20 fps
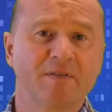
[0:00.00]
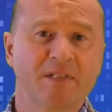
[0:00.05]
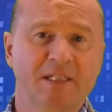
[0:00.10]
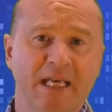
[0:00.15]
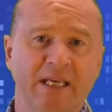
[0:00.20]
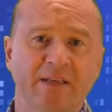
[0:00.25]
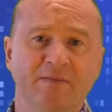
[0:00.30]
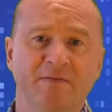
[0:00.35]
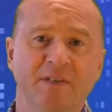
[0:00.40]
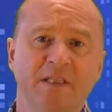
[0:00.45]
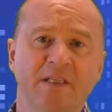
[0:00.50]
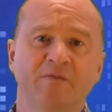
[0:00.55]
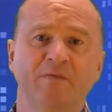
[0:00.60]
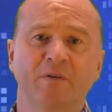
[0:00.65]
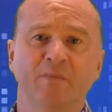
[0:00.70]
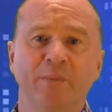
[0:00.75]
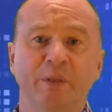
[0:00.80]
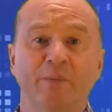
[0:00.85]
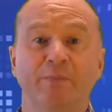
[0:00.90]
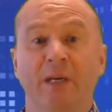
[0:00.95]
safety for
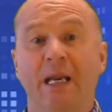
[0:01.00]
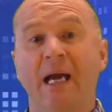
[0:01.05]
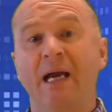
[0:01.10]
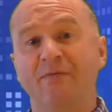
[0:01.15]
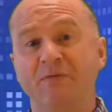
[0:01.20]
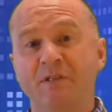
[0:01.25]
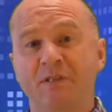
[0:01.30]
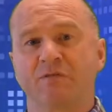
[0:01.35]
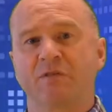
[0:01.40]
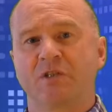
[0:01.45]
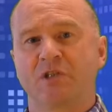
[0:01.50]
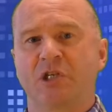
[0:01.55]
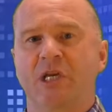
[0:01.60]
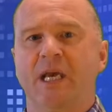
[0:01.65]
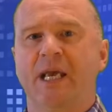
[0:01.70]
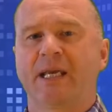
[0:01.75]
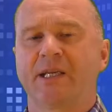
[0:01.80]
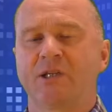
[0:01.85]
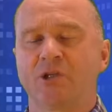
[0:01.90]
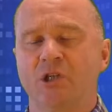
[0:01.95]
people after the
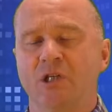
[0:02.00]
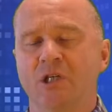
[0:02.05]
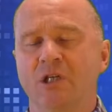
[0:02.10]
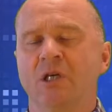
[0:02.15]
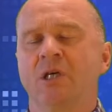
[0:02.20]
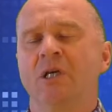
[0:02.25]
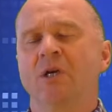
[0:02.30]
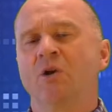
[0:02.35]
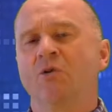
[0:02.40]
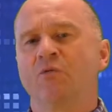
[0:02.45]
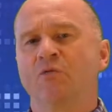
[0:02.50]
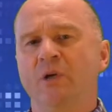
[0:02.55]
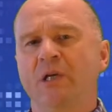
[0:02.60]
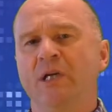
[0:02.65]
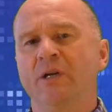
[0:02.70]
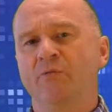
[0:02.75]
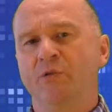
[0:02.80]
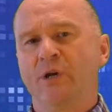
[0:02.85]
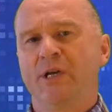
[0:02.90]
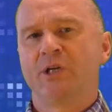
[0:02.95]
change
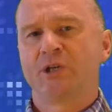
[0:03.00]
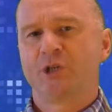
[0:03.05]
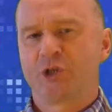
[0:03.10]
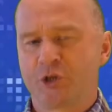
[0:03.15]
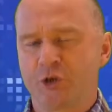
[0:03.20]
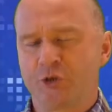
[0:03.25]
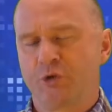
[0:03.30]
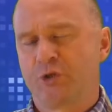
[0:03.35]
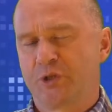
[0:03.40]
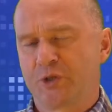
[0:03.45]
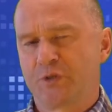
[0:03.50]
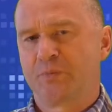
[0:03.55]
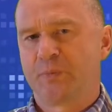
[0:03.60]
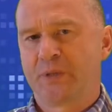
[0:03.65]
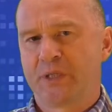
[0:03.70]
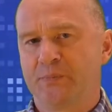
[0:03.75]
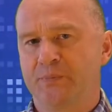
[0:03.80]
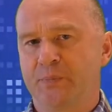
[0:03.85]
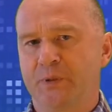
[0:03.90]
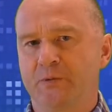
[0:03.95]
really reassures
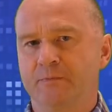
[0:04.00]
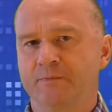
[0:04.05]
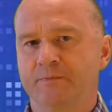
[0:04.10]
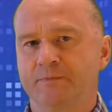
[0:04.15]
people.